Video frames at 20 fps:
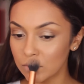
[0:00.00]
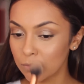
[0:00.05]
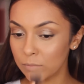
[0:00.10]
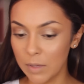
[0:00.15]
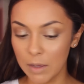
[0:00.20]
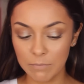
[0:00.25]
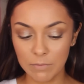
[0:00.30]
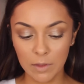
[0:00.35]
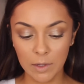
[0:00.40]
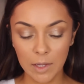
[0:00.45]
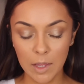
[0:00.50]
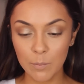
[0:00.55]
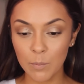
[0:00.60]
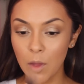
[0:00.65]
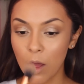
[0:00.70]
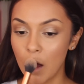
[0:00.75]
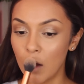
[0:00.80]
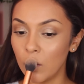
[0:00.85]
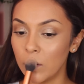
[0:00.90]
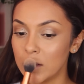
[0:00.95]
Above the
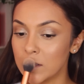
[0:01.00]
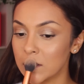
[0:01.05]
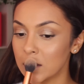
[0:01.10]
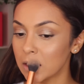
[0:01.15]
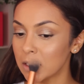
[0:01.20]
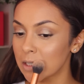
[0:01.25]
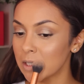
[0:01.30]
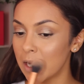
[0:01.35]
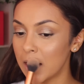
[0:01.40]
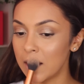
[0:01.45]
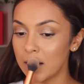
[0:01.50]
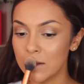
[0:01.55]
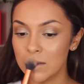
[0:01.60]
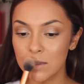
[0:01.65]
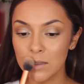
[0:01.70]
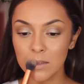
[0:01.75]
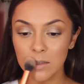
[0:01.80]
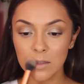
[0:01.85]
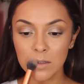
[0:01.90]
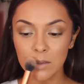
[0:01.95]
lip always looks
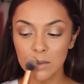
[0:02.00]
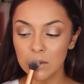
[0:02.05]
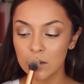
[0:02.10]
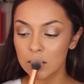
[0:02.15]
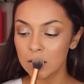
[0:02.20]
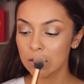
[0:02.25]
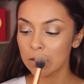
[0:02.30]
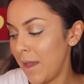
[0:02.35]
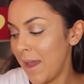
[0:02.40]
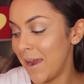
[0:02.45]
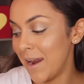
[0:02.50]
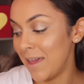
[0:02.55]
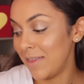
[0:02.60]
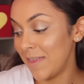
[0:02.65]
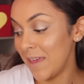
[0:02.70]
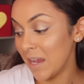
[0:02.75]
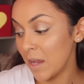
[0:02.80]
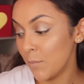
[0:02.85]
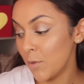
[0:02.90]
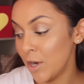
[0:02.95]
nice. And I
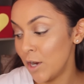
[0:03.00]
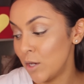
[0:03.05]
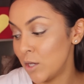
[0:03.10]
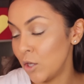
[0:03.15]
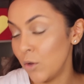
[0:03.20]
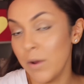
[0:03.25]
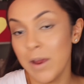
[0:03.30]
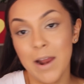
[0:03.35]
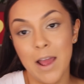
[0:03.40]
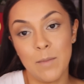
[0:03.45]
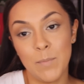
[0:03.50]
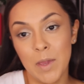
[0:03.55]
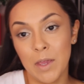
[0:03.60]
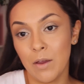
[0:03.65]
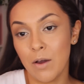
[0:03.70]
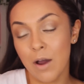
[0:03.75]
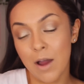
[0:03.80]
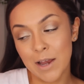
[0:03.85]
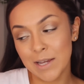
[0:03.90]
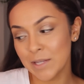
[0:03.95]
think I'm going to do it. I've
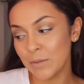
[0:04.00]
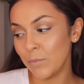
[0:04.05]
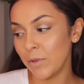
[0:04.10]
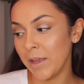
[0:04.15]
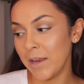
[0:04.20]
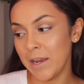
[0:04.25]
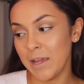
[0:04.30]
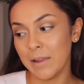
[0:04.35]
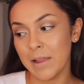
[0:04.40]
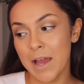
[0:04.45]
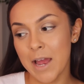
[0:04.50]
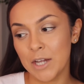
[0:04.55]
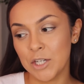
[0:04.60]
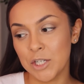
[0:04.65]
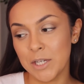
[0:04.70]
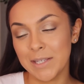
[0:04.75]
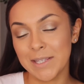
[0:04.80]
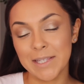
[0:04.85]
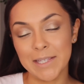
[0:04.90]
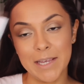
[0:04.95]
been contemplating
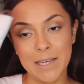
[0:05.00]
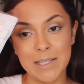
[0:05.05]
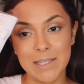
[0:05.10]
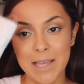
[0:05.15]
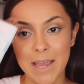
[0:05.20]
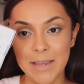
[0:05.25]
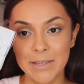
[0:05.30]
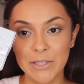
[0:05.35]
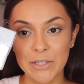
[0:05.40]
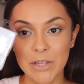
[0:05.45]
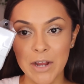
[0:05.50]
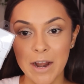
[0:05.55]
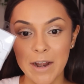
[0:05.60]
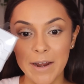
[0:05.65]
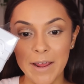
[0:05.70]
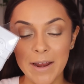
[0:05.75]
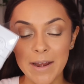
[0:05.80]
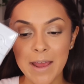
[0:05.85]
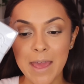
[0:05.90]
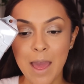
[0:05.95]
lashes since I
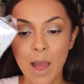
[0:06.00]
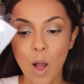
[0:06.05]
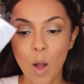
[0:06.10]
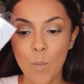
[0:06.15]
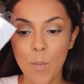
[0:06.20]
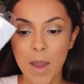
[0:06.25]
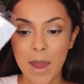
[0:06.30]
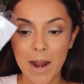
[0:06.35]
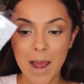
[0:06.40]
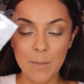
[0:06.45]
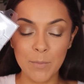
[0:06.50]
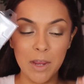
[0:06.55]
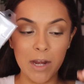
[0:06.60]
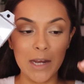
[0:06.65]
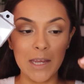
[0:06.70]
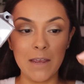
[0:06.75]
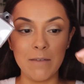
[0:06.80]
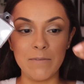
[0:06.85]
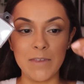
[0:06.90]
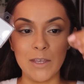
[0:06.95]
started, but I'm
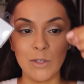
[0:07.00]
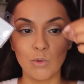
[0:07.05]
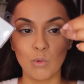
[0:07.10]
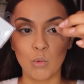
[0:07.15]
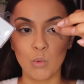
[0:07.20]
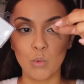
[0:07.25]
going to give these